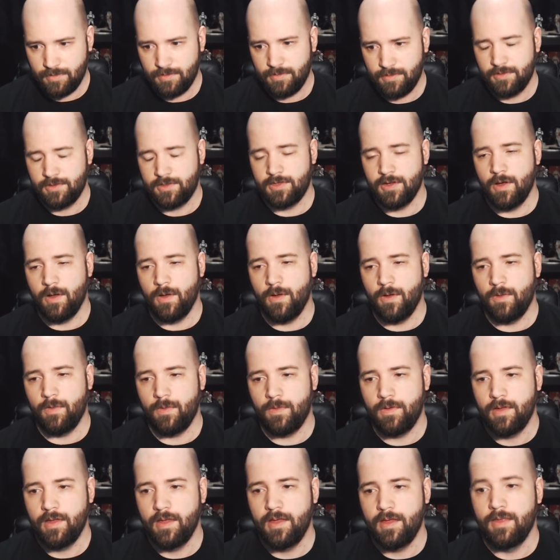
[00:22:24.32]

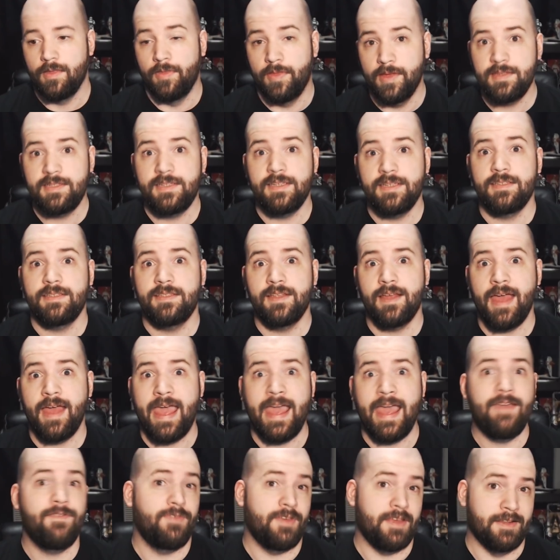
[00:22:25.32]
So this is the
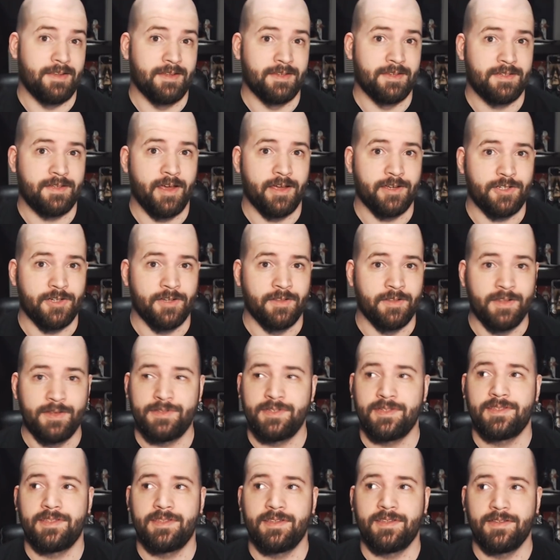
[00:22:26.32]
heavy discussion. This
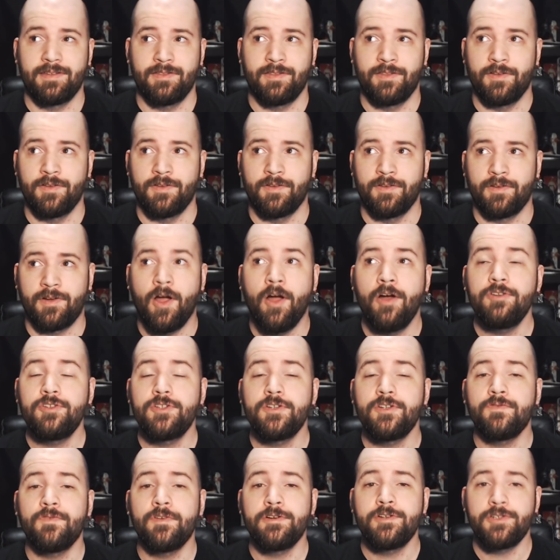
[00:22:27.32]
is the
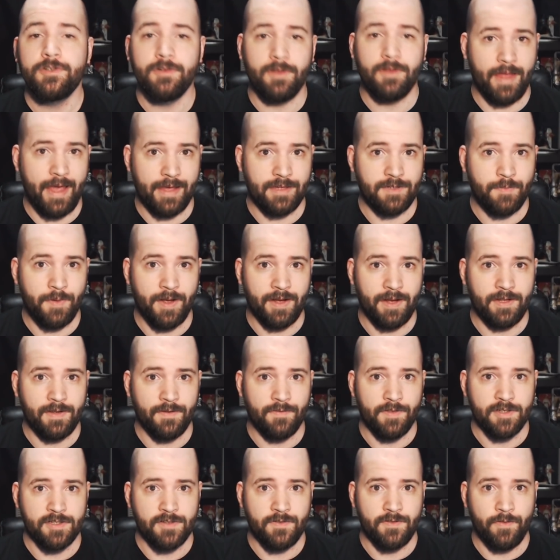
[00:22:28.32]
controversial aspect
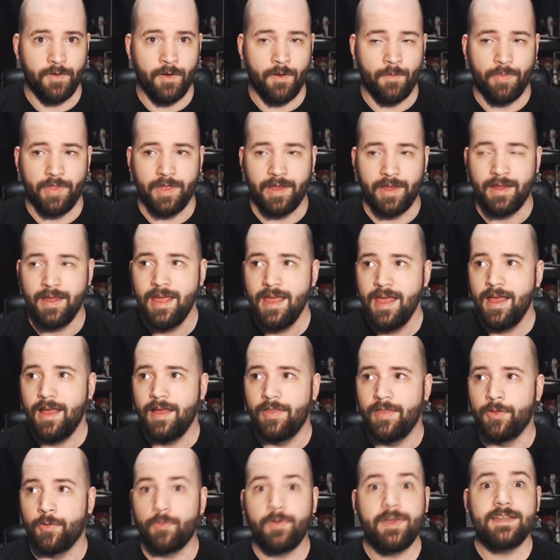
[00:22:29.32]
of this film.
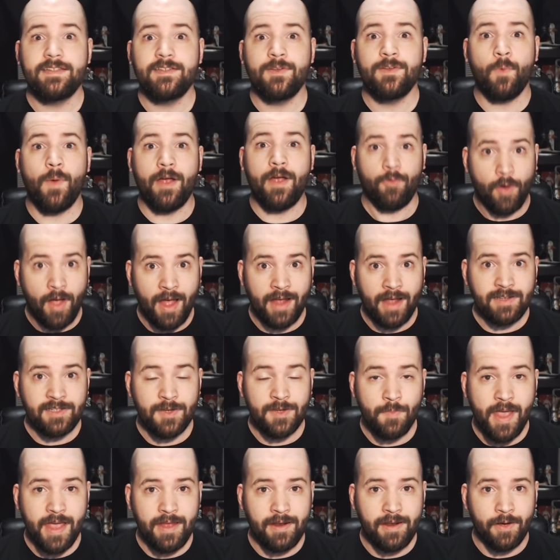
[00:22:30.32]
The reason why Rotten
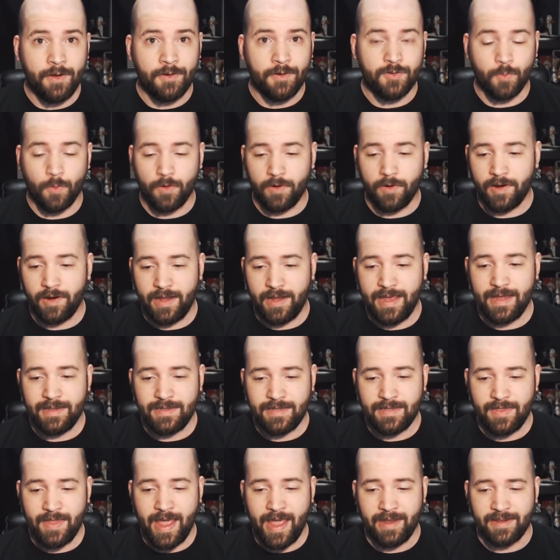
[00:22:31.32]
Tomatoes, we're going to get
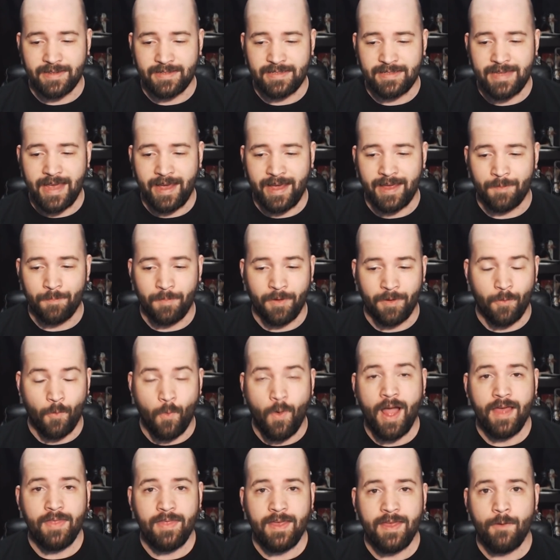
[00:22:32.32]
to that in a second, but
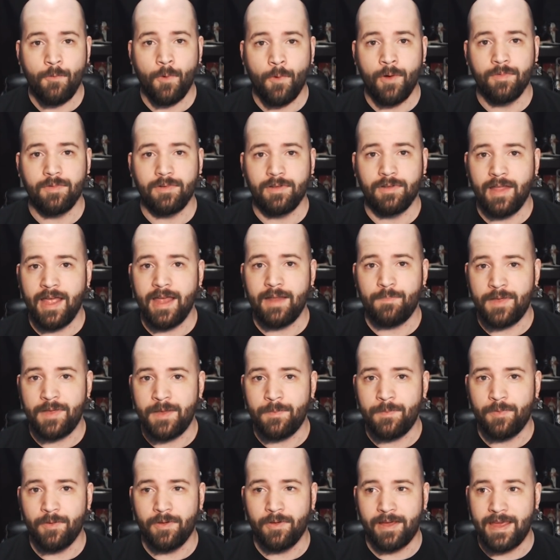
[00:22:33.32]
why they won't let
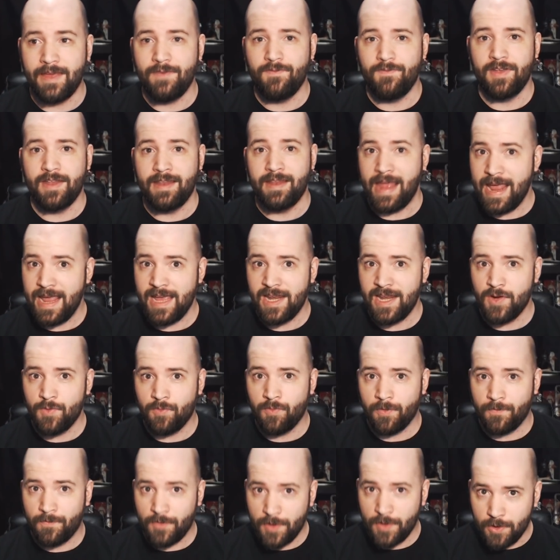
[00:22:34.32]
people give it
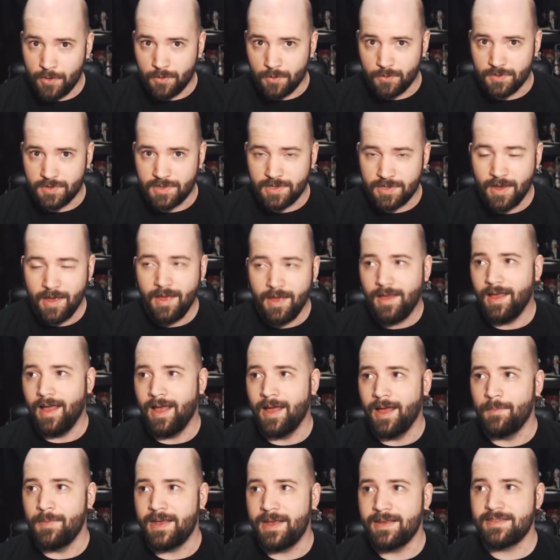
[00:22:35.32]
negative reviews,
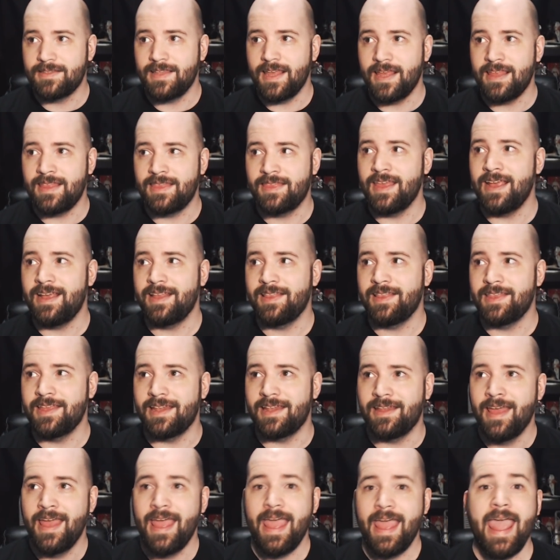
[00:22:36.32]
because they think
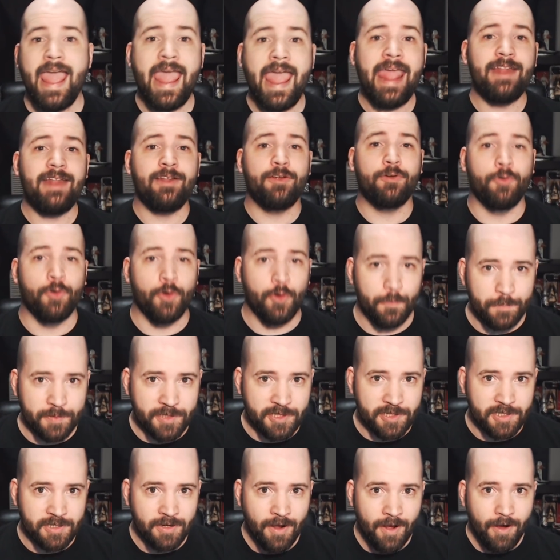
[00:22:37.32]
that hate
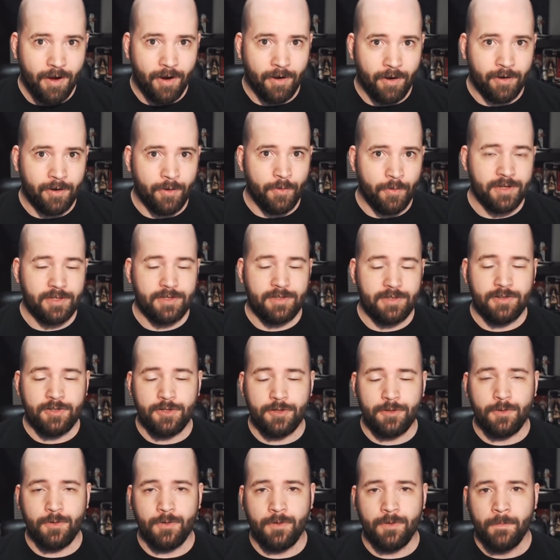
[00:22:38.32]
groups are going
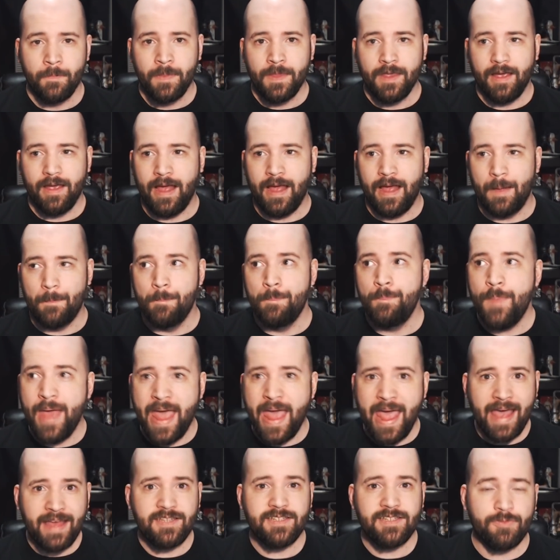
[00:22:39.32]
to
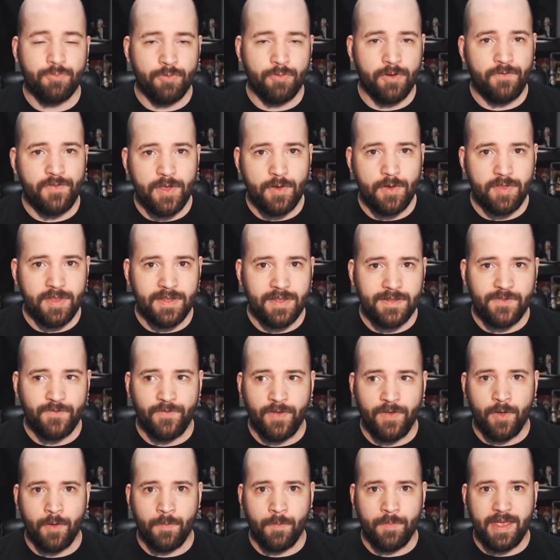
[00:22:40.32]
mass review this
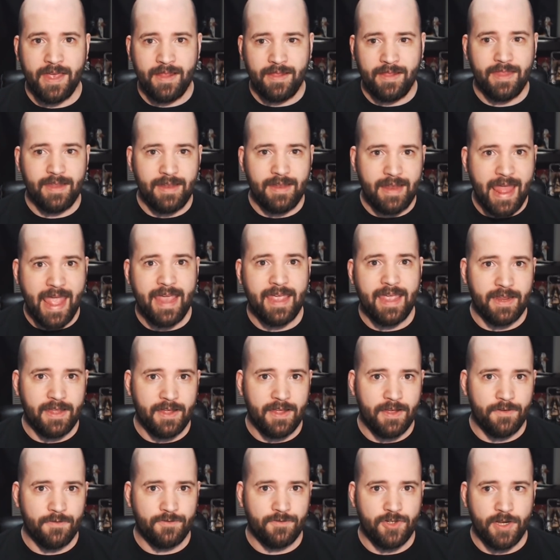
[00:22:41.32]
film in the
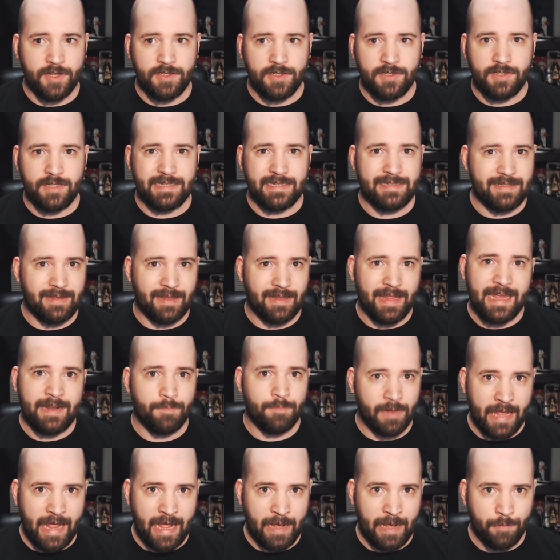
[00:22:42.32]
negative just to slight
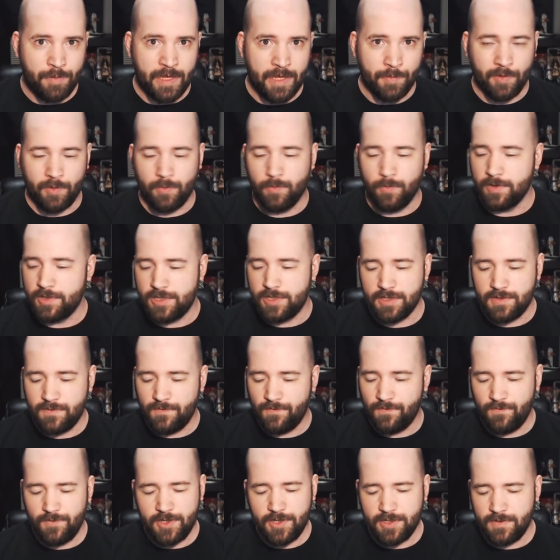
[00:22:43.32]
black people, which
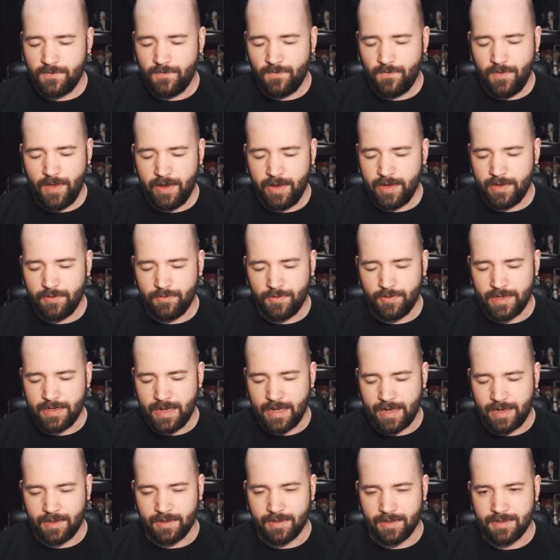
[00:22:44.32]
is just fucking
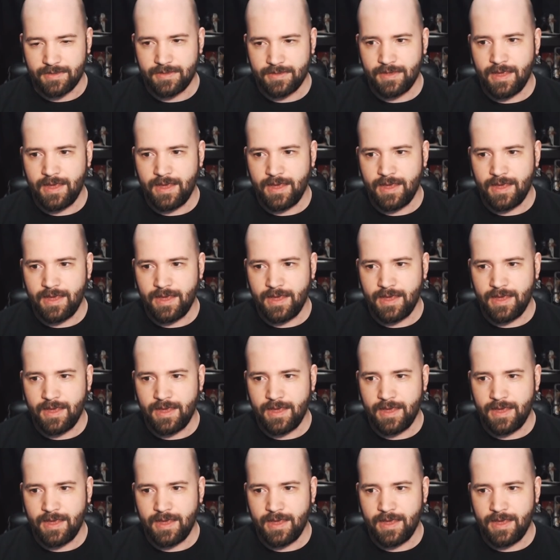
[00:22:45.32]
ridiculous.